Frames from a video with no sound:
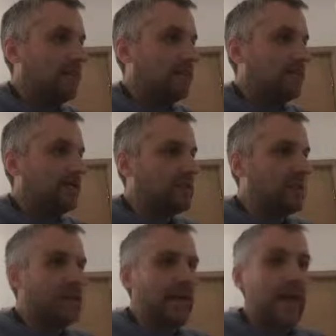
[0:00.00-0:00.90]
From the
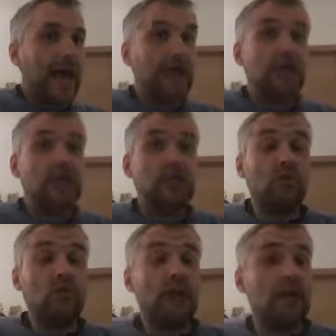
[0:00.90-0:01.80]
D-Day and the
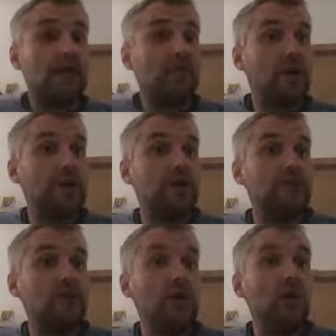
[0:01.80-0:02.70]
story I read in
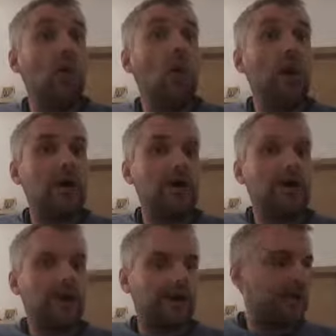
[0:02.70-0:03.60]
the book Wild
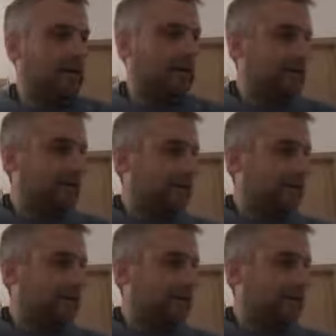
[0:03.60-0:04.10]
at Heart.